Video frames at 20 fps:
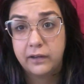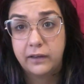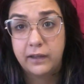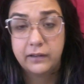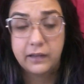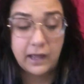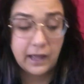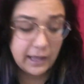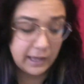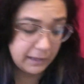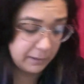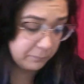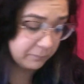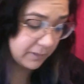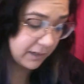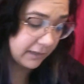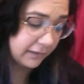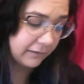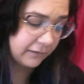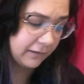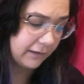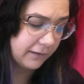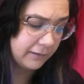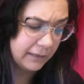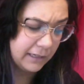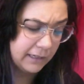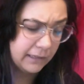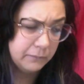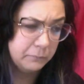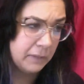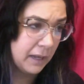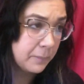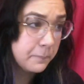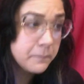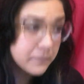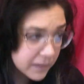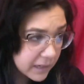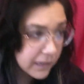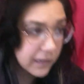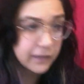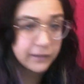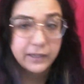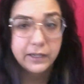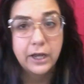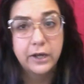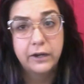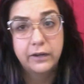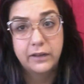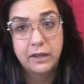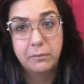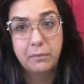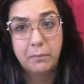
Like, I immediately go to them.